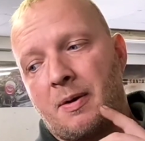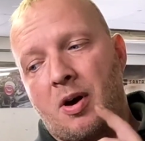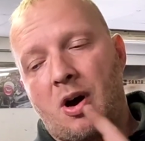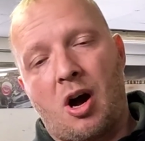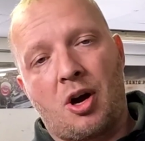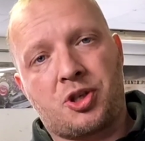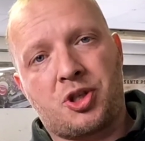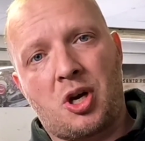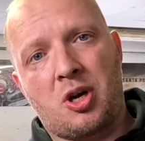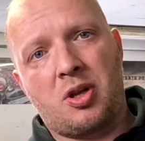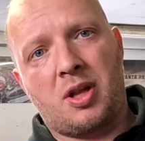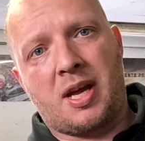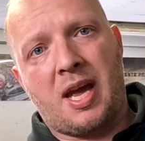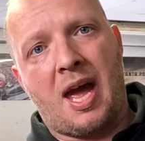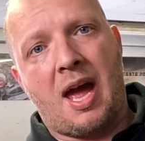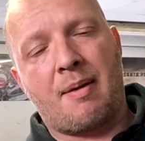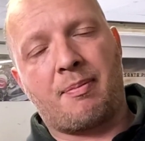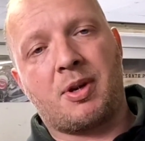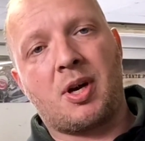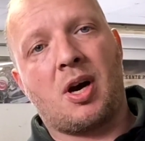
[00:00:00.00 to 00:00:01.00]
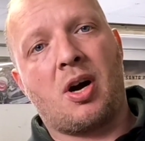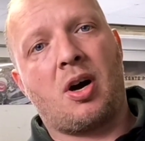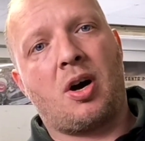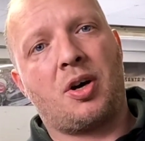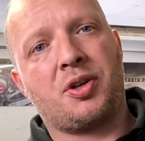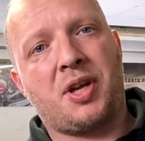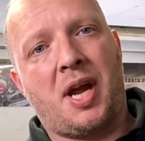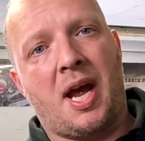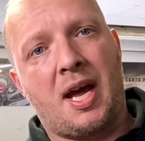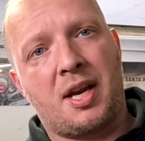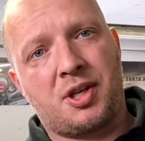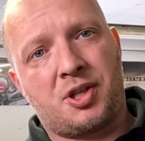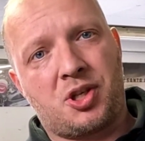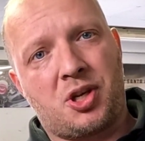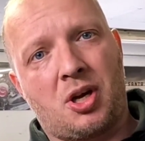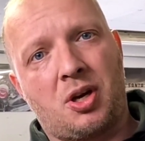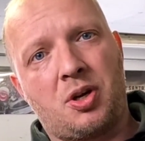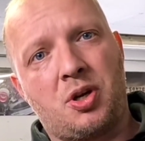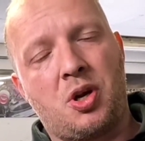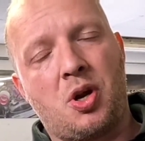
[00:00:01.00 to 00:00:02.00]
I'll show you the cam card and
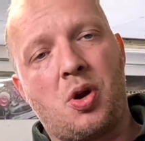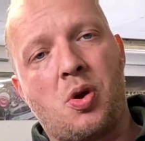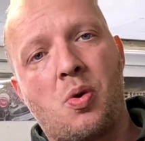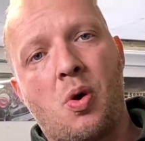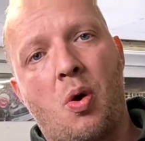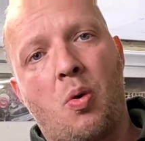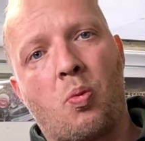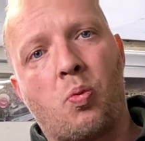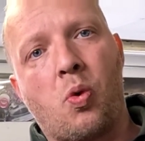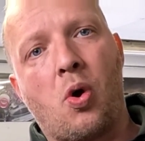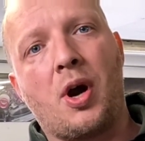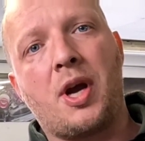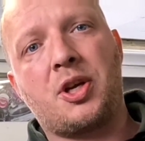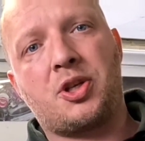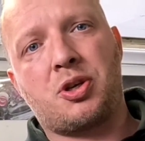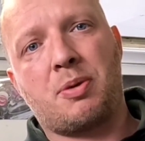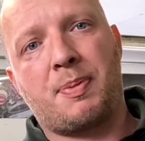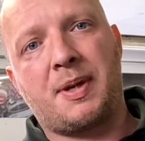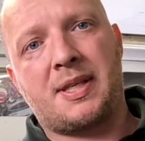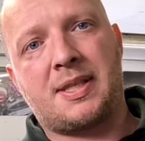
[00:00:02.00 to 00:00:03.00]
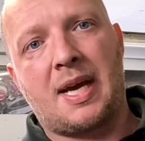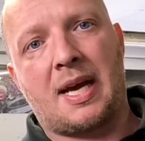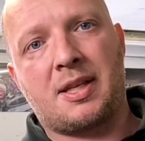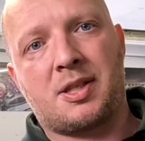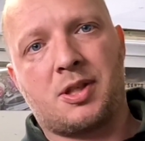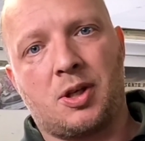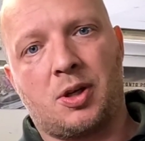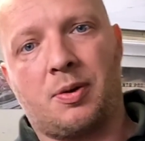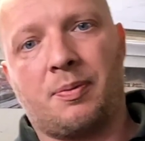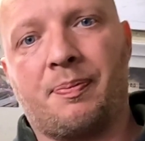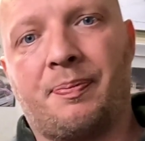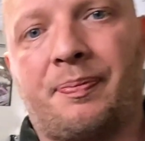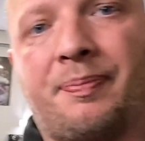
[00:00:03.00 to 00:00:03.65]
show you what it should be set to.